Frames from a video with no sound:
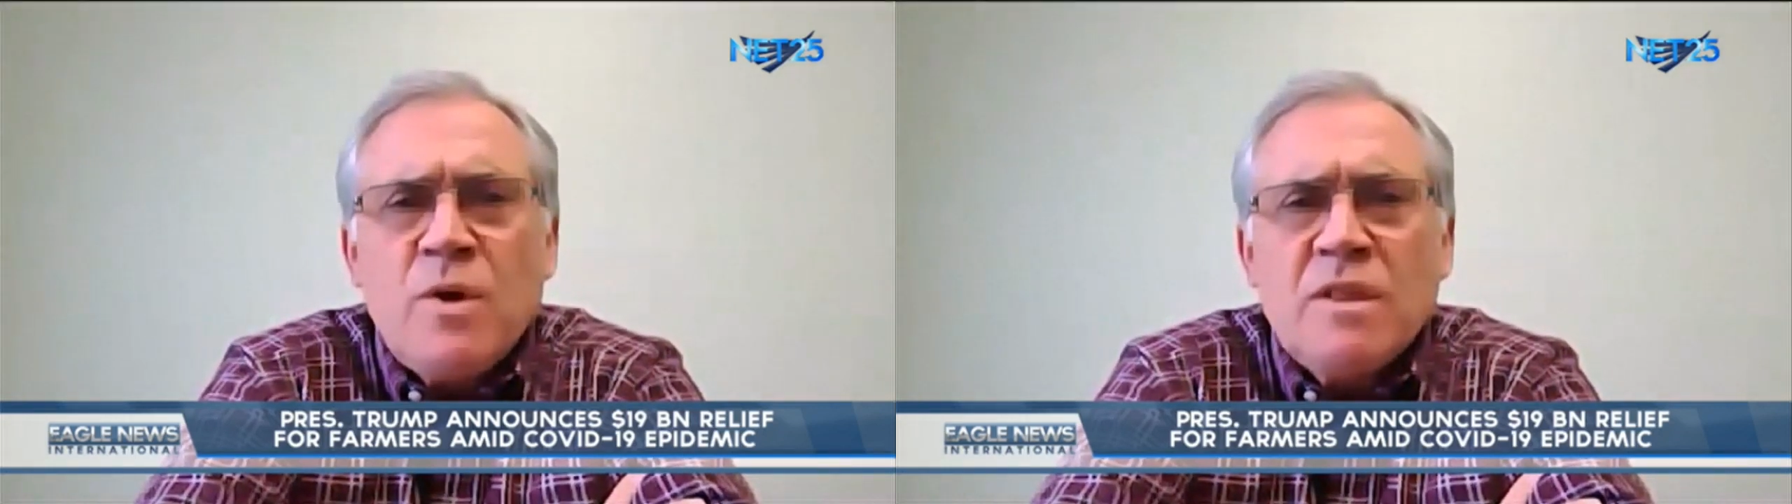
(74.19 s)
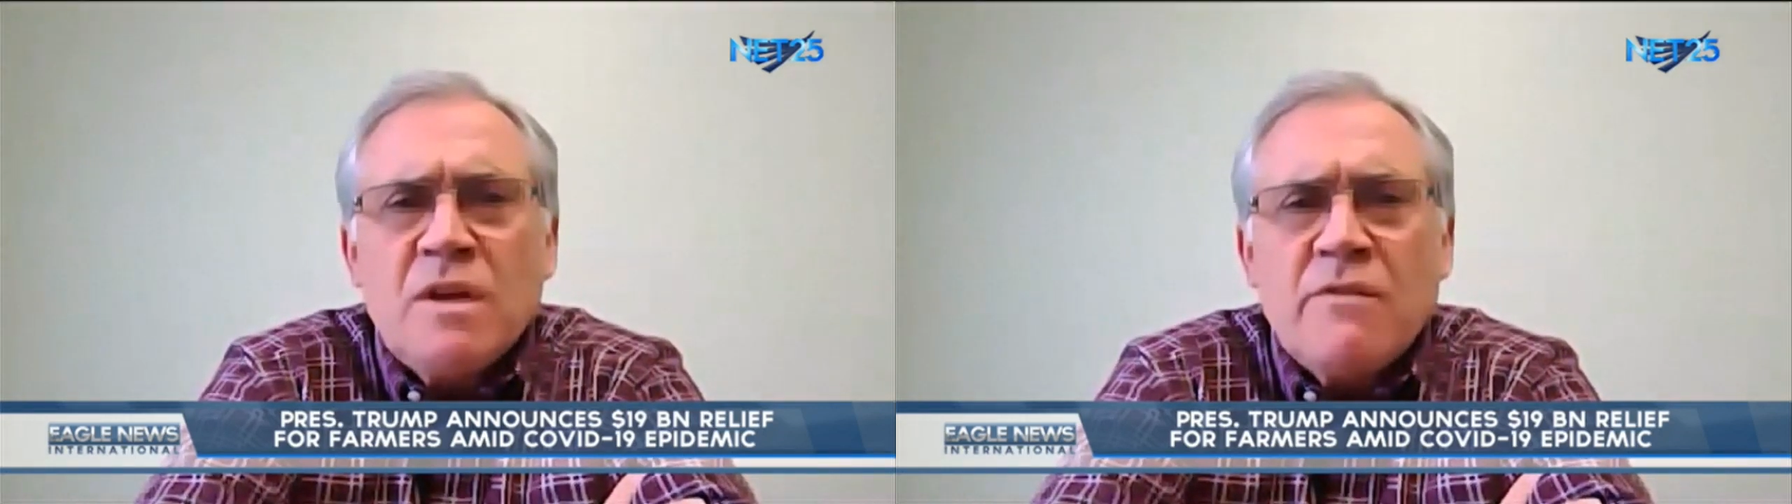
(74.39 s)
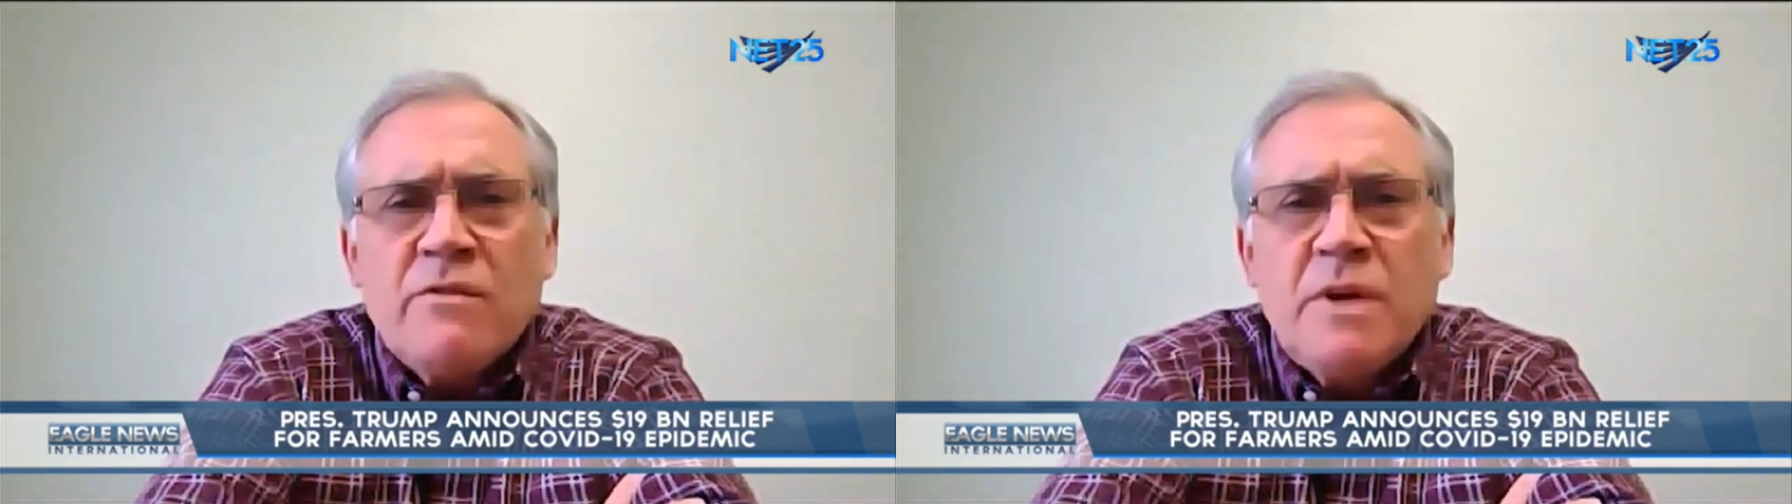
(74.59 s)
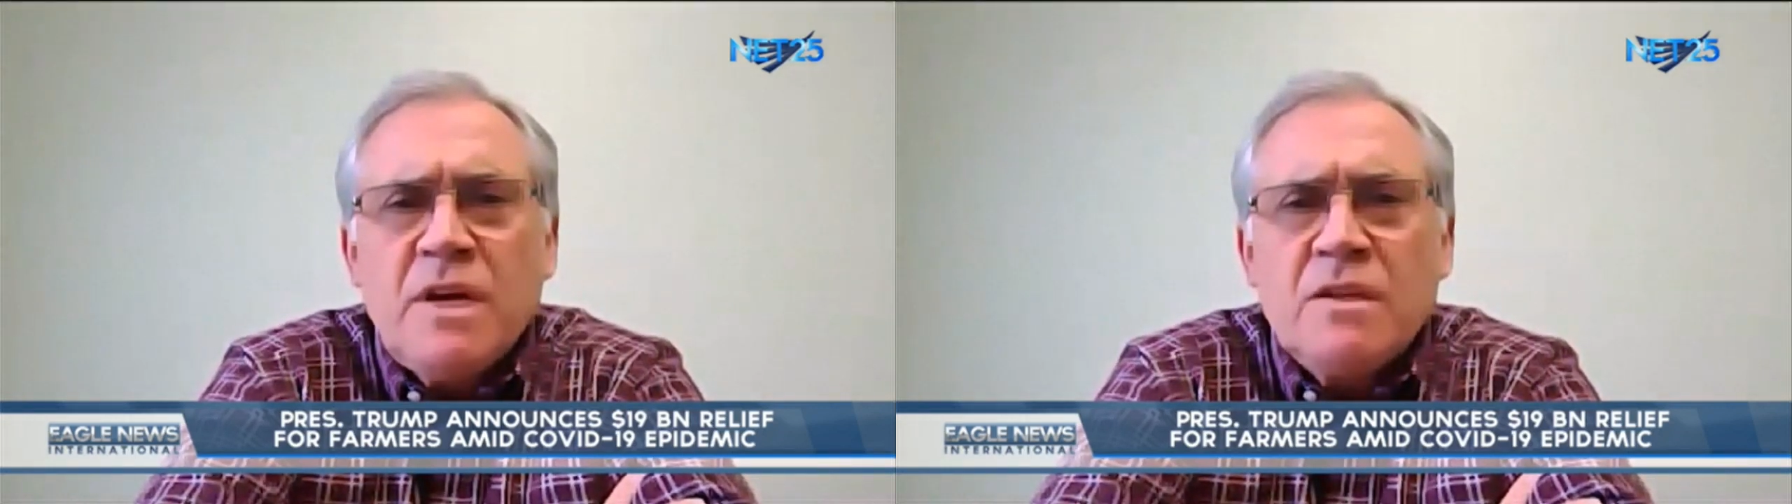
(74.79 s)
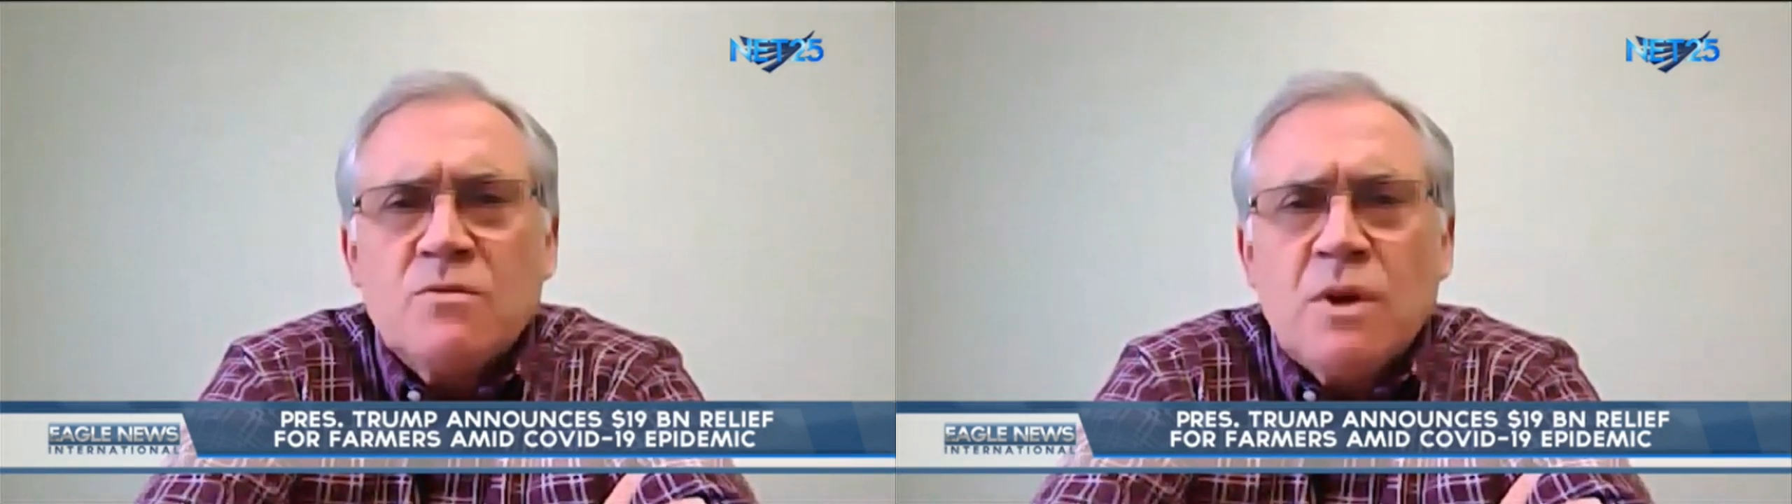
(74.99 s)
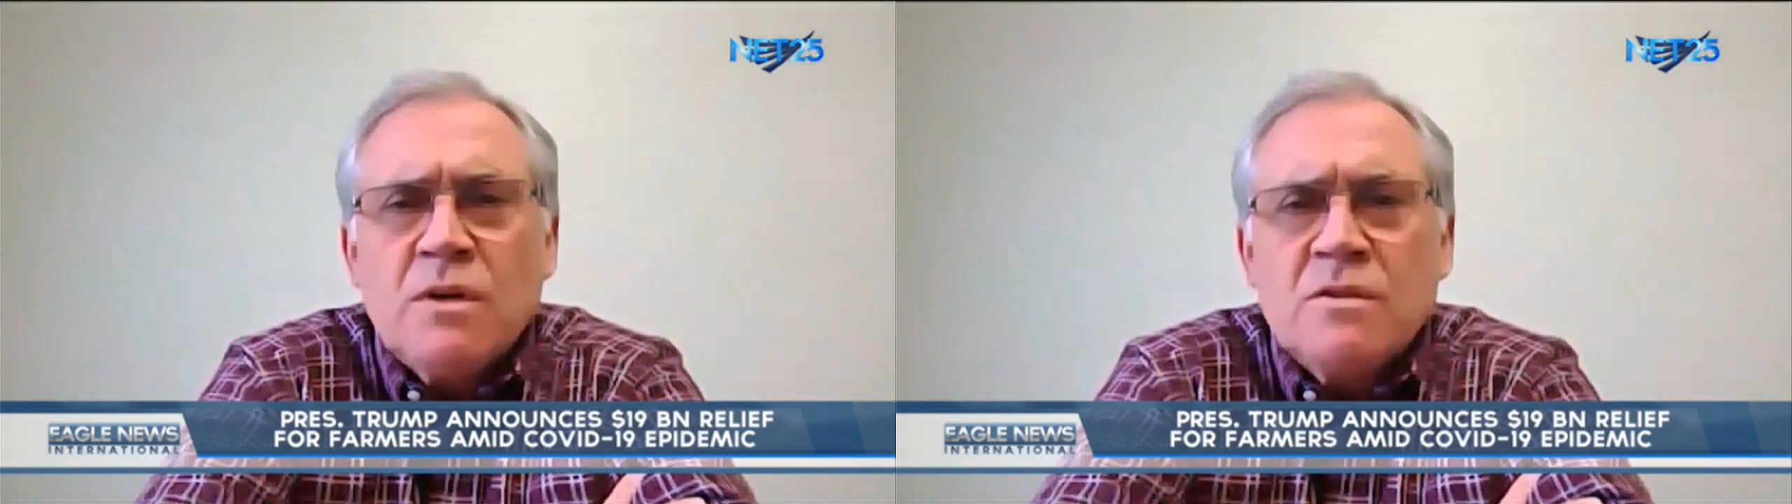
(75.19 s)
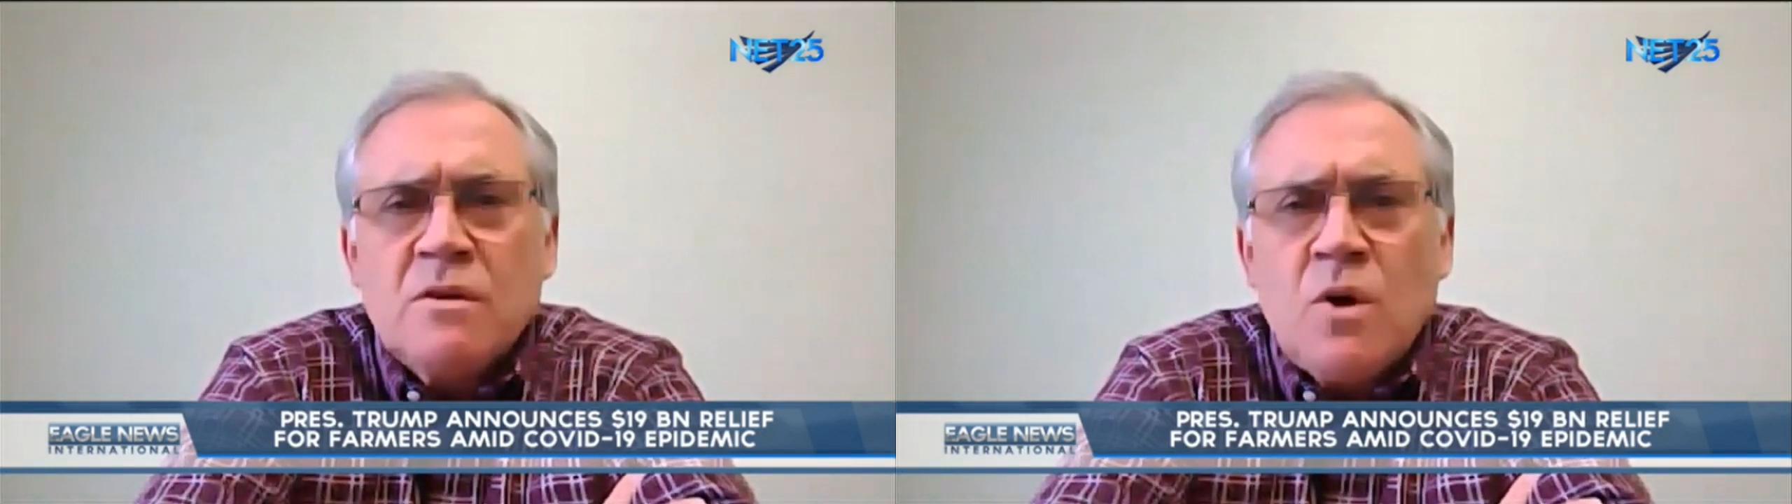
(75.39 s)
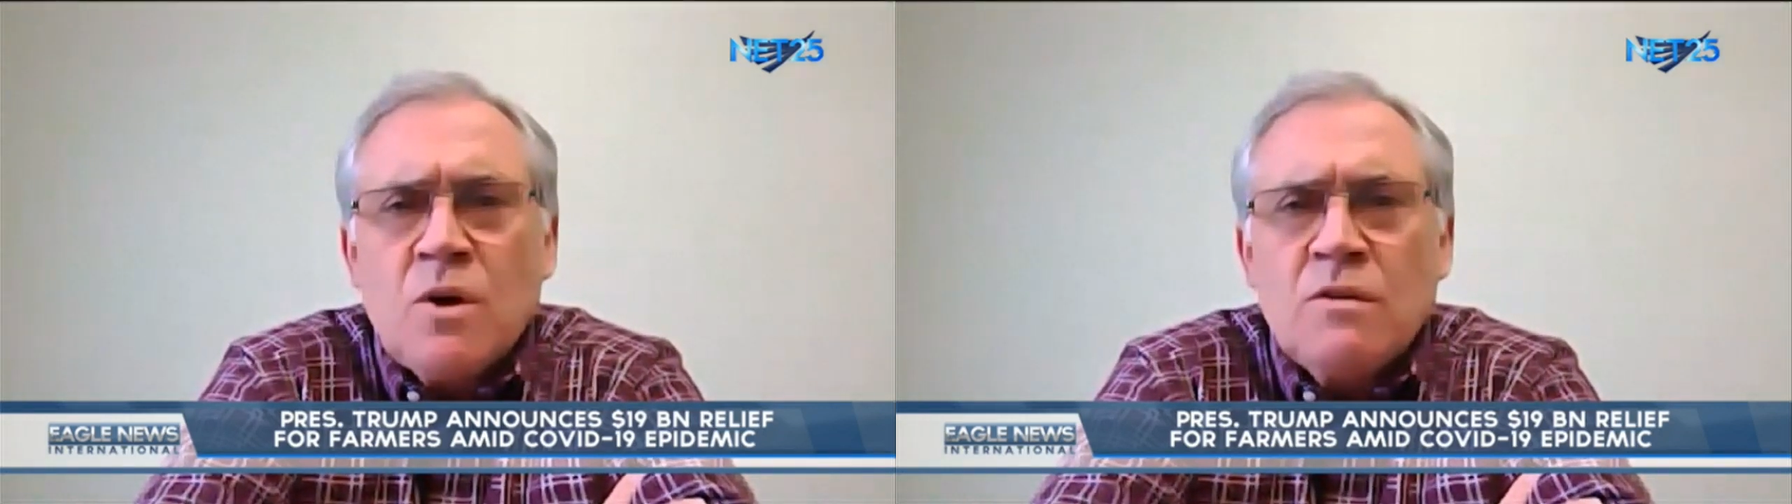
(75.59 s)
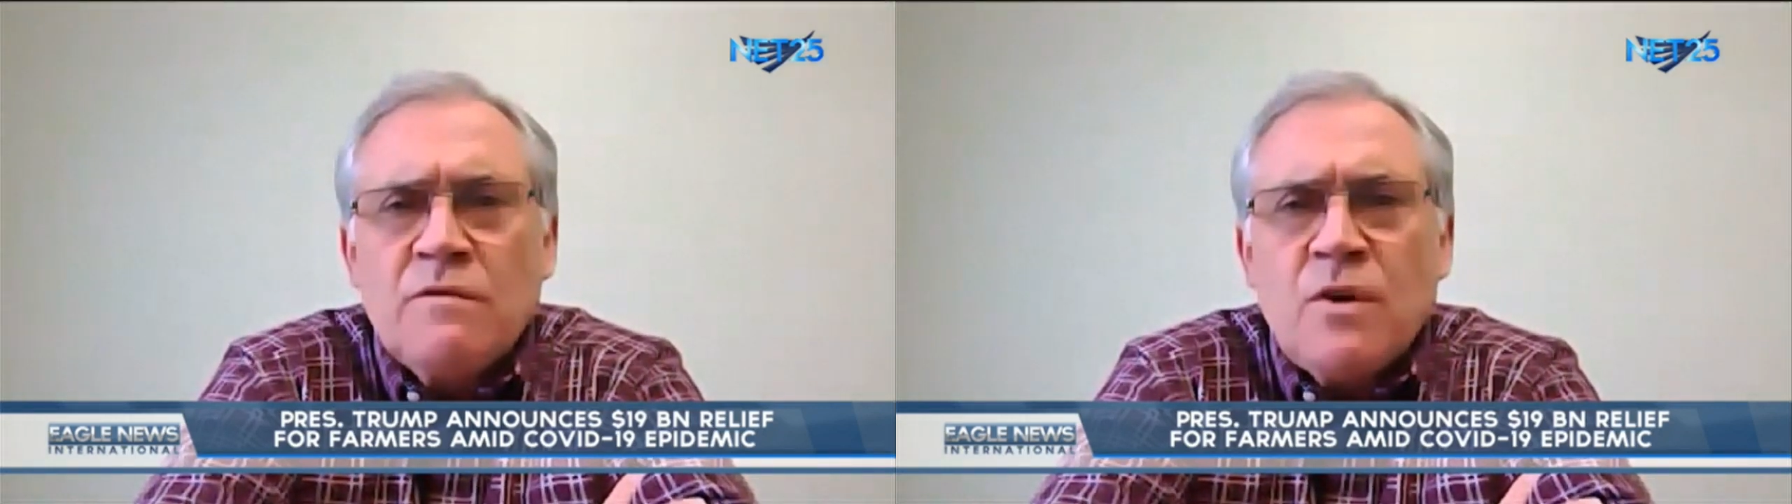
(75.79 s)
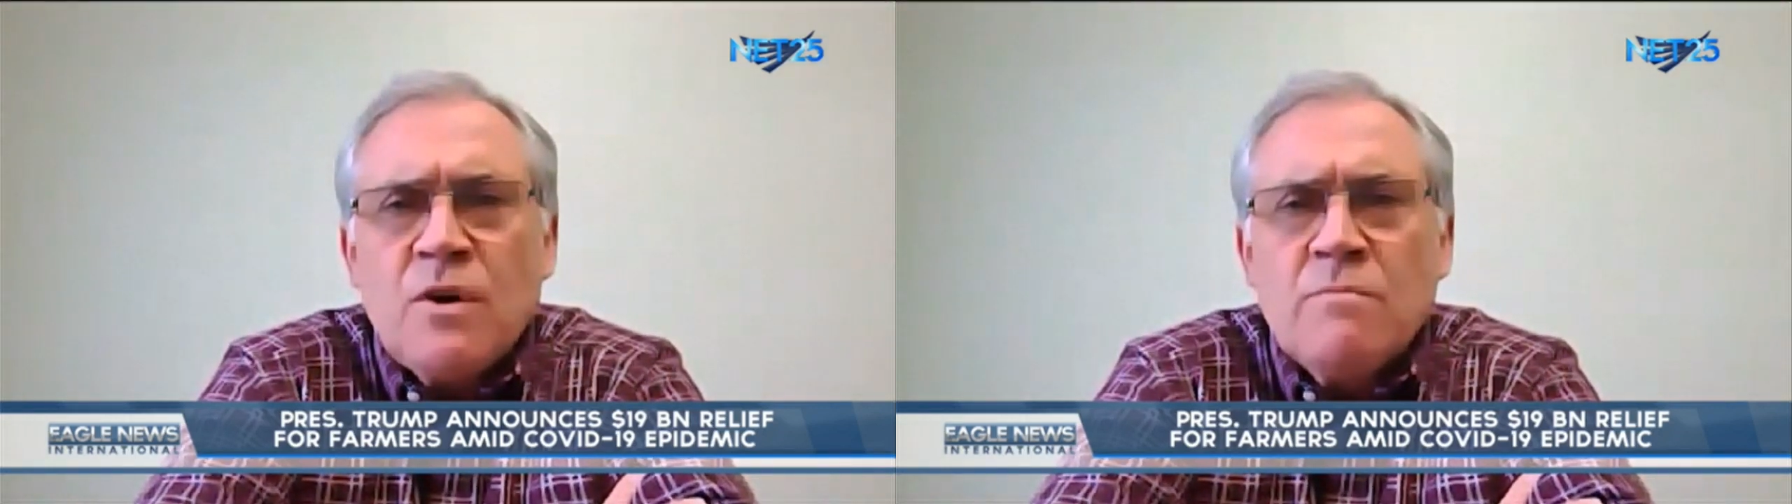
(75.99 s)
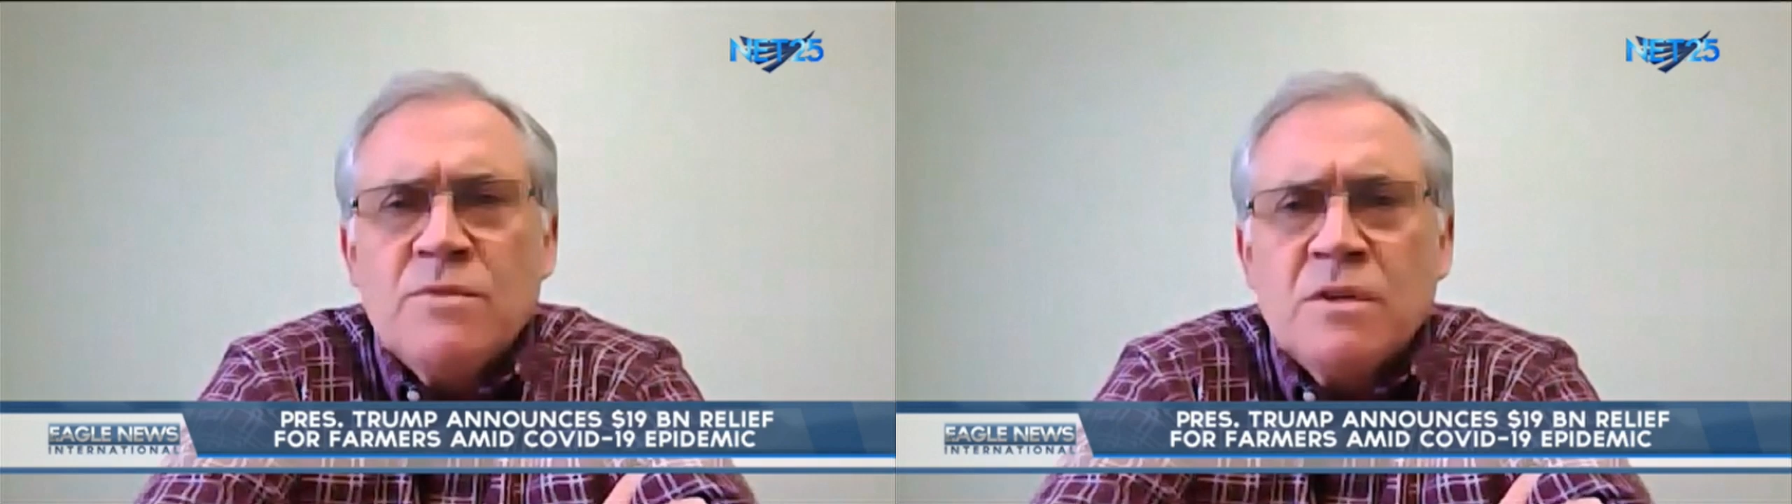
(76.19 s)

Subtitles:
that everybody that's working so hard on the farms,